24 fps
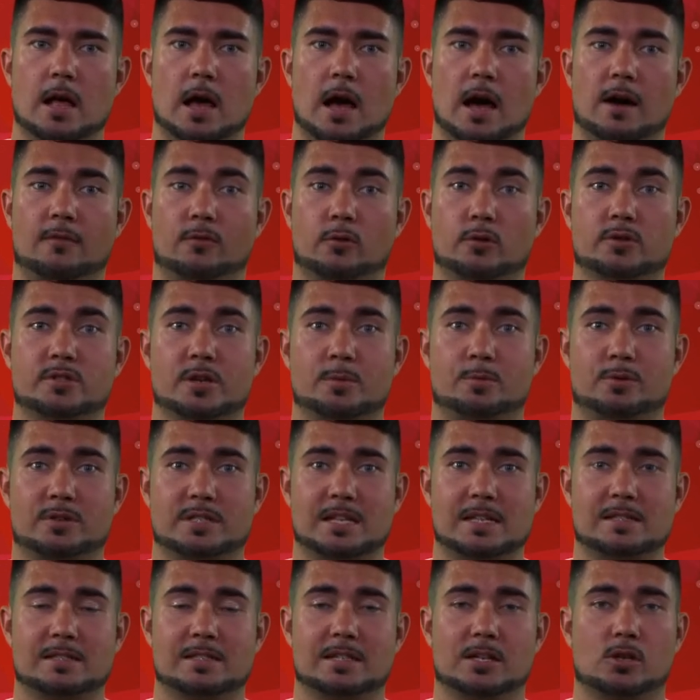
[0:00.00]
I've also
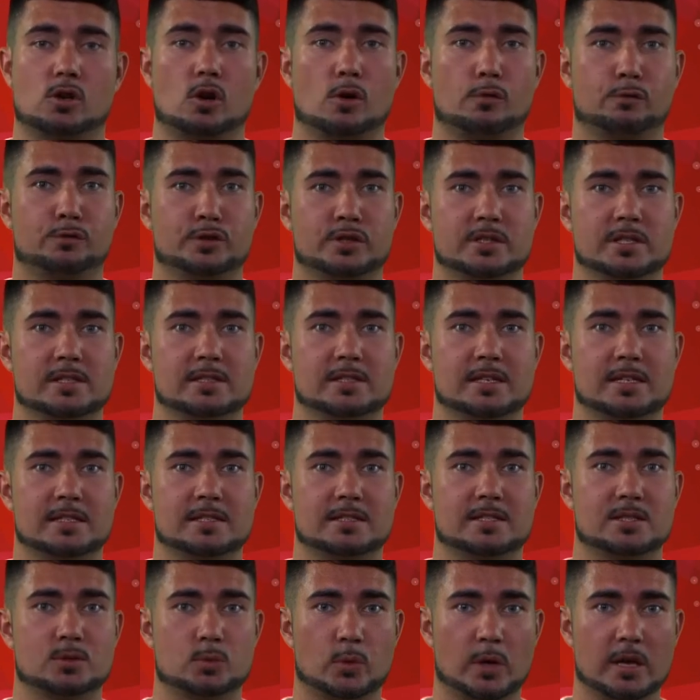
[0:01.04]
presented at conferences in
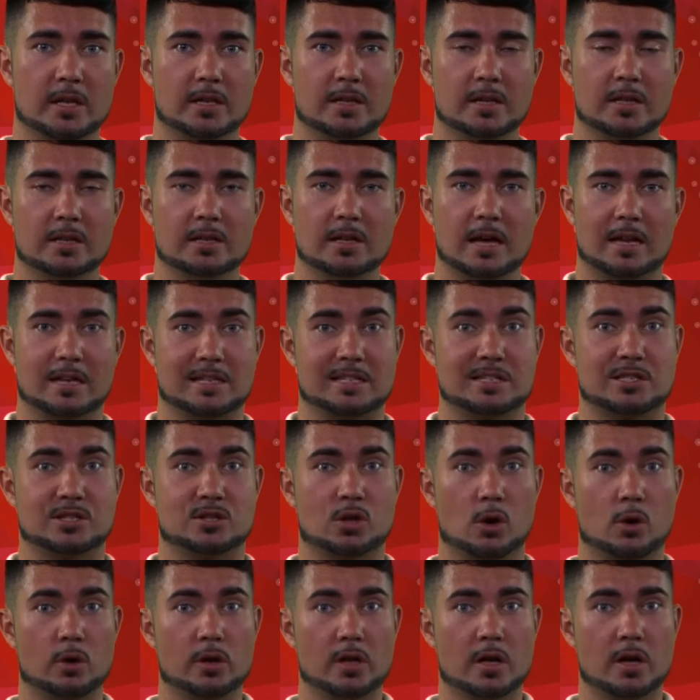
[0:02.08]
Sweden and
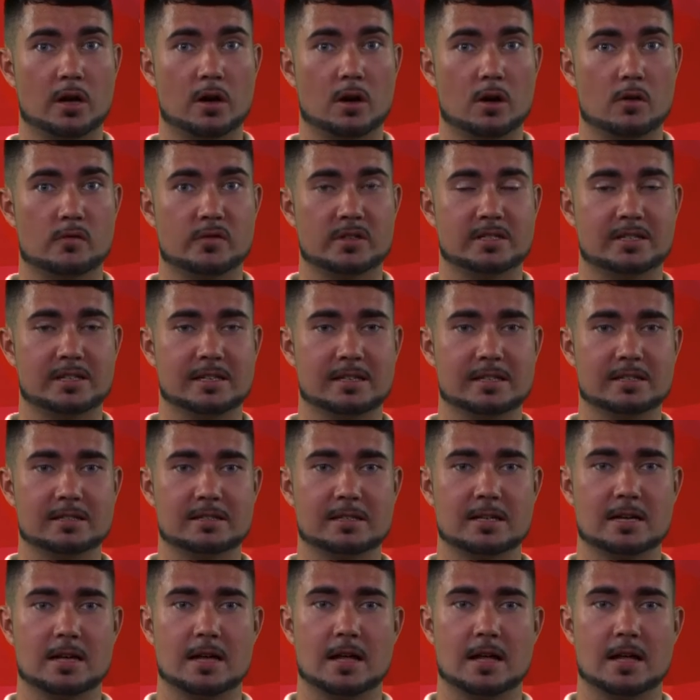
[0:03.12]
Estonia overseas.